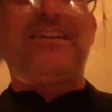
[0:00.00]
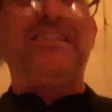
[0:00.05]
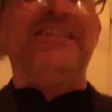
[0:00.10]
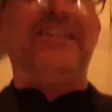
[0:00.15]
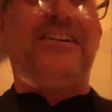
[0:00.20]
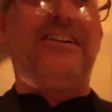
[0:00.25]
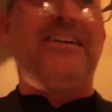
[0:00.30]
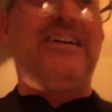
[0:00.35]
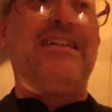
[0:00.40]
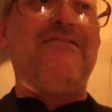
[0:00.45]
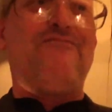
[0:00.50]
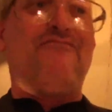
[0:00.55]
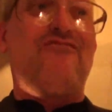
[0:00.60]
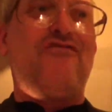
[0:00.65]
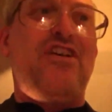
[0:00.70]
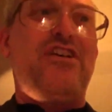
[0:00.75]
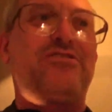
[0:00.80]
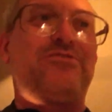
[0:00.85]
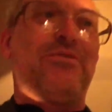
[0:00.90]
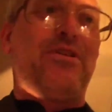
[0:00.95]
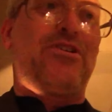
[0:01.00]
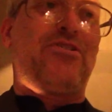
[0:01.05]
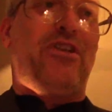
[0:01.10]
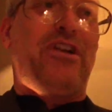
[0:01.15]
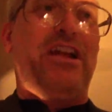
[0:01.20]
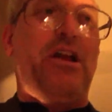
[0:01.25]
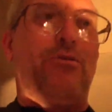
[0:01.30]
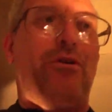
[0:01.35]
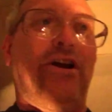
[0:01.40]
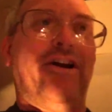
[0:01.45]
you know, he was
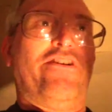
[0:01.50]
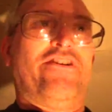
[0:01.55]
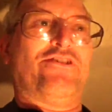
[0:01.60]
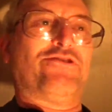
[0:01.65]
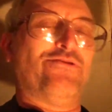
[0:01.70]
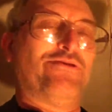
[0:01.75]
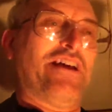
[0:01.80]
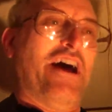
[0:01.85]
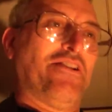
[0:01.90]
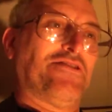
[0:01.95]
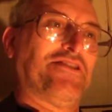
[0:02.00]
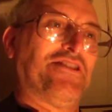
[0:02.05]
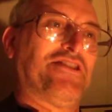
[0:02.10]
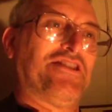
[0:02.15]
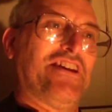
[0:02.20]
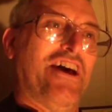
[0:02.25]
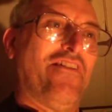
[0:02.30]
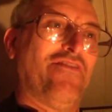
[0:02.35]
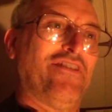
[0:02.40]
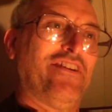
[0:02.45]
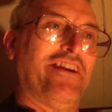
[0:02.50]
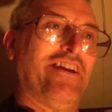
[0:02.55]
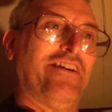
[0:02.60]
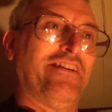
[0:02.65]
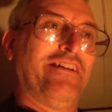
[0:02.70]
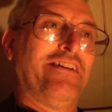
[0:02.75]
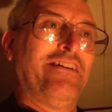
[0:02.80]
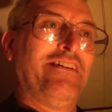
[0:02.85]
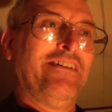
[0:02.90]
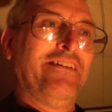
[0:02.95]
recorded, they were here in 2007, they,